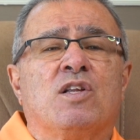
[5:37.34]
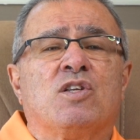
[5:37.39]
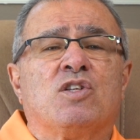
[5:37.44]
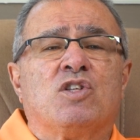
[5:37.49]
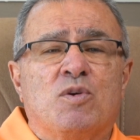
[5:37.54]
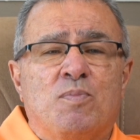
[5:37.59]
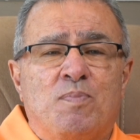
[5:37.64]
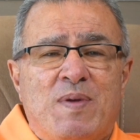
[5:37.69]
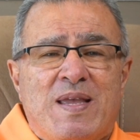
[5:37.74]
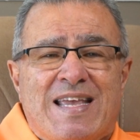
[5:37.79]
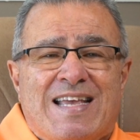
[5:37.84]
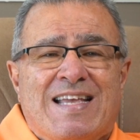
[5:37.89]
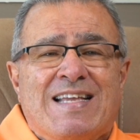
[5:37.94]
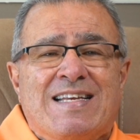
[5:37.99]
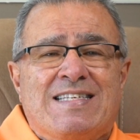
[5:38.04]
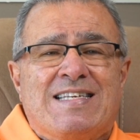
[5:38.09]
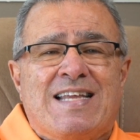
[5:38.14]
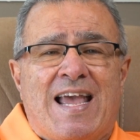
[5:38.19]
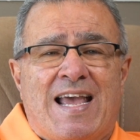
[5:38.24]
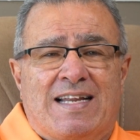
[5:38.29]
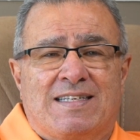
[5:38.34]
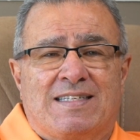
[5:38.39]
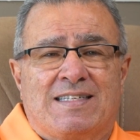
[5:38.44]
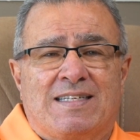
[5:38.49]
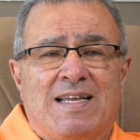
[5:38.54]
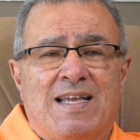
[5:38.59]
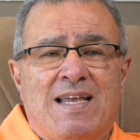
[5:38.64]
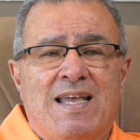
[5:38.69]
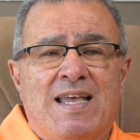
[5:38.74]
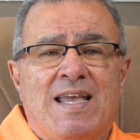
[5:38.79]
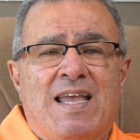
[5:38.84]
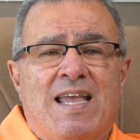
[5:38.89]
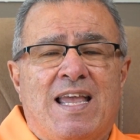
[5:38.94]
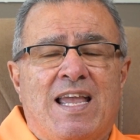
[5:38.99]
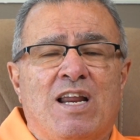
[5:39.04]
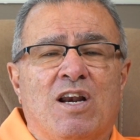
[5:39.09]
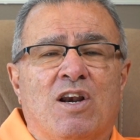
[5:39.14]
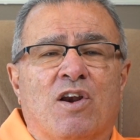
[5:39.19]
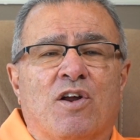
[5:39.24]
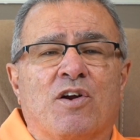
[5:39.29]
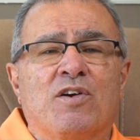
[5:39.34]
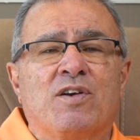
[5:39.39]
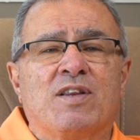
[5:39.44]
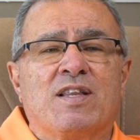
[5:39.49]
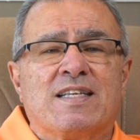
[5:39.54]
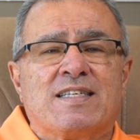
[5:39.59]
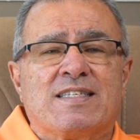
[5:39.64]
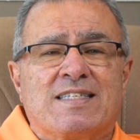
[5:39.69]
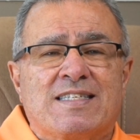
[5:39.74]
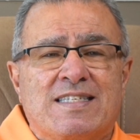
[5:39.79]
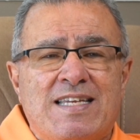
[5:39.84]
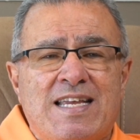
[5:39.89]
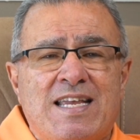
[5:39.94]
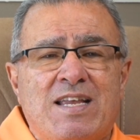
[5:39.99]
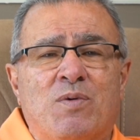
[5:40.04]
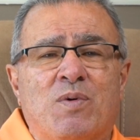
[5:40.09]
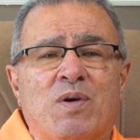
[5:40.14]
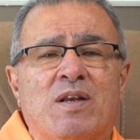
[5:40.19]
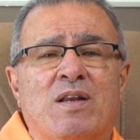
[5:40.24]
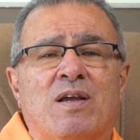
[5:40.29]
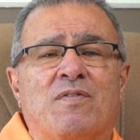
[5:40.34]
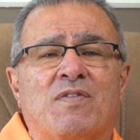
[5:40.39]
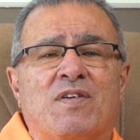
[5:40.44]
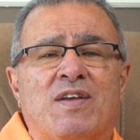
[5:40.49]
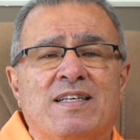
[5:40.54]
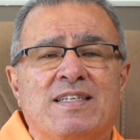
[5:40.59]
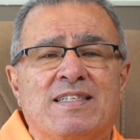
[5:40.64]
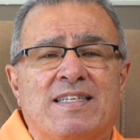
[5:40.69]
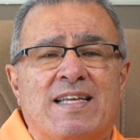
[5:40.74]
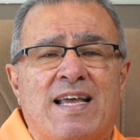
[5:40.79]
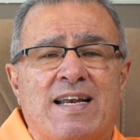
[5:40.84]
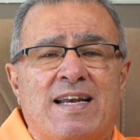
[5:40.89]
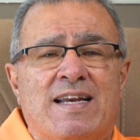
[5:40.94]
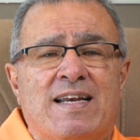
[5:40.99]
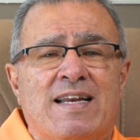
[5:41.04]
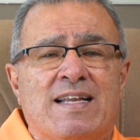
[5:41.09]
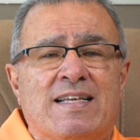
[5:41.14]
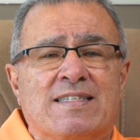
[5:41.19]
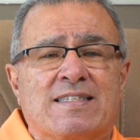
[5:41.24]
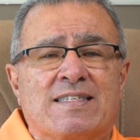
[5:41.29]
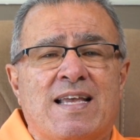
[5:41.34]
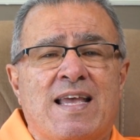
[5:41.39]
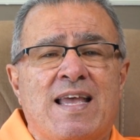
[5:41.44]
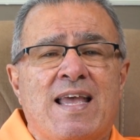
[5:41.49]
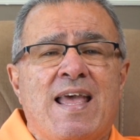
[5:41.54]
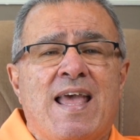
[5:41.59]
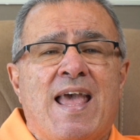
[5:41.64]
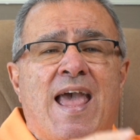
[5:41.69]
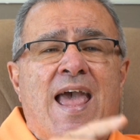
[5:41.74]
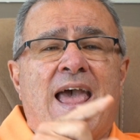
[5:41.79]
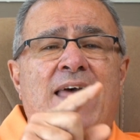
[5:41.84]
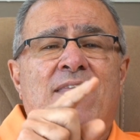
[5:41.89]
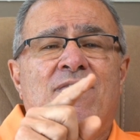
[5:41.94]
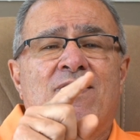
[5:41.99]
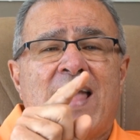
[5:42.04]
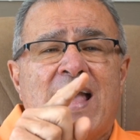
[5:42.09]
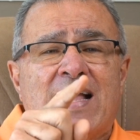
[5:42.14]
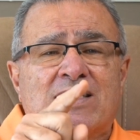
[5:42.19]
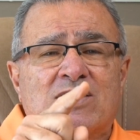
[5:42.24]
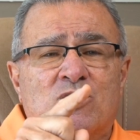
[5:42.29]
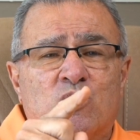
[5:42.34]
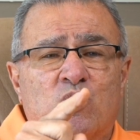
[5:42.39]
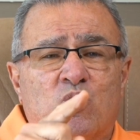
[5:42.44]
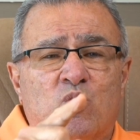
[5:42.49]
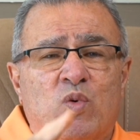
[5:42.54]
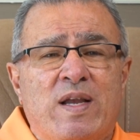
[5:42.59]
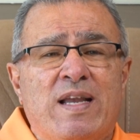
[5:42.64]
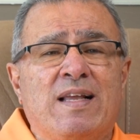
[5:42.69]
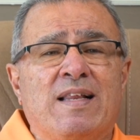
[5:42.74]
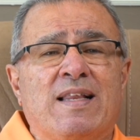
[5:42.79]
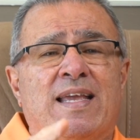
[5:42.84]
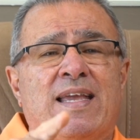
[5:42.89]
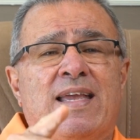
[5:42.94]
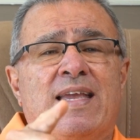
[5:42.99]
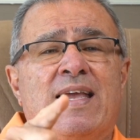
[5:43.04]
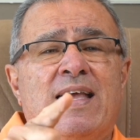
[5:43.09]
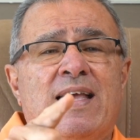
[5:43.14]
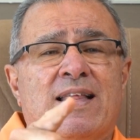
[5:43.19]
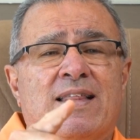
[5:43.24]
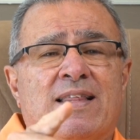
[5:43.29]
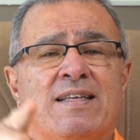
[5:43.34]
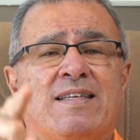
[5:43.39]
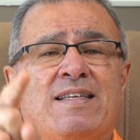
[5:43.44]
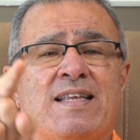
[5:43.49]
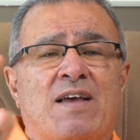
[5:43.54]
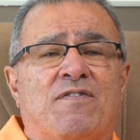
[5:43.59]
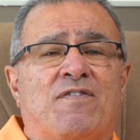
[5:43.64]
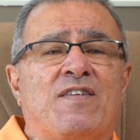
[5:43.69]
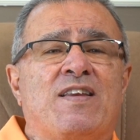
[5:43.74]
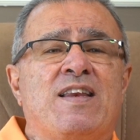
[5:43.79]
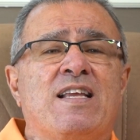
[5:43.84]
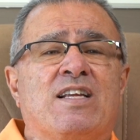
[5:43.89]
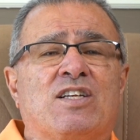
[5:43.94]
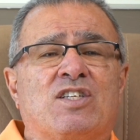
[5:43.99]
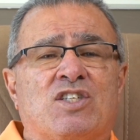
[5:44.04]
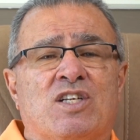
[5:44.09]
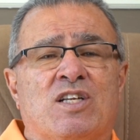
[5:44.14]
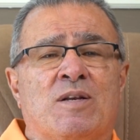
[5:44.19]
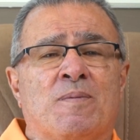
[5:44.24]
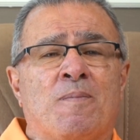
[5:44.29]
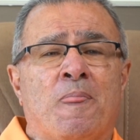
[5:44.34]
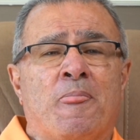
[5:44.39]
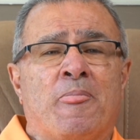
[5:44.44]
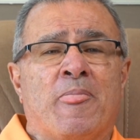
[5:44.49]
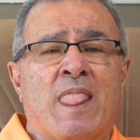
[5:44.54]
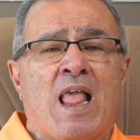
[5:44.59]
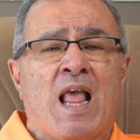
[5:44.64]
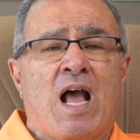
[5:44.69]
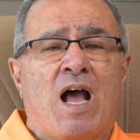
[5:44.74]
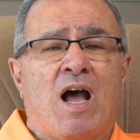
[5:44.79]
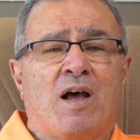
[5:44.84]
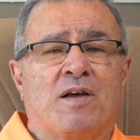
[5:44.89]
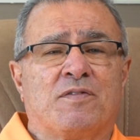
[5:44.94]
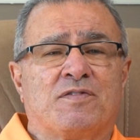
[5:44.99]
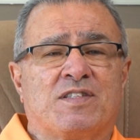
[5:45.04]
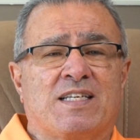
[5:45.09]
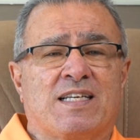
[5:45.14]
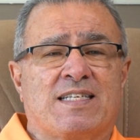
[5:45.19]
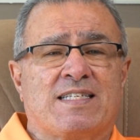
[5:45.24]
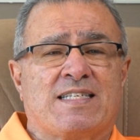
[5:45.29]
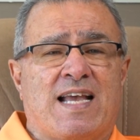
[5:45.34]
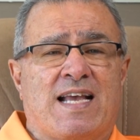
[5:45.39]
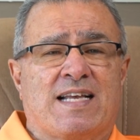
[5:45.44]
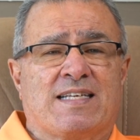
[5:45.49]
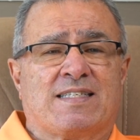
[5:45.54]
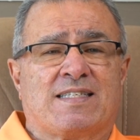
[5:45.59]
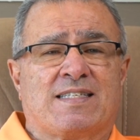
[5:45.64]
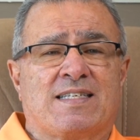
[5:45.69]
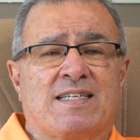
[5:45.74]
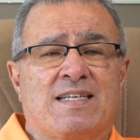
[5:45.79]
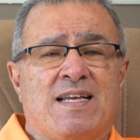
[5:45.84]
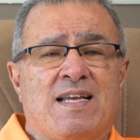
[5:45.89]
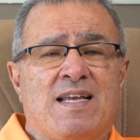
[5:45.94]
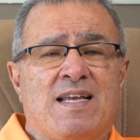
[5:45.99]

to be content. He learned the secret of contentedness, and that's really the definition of success.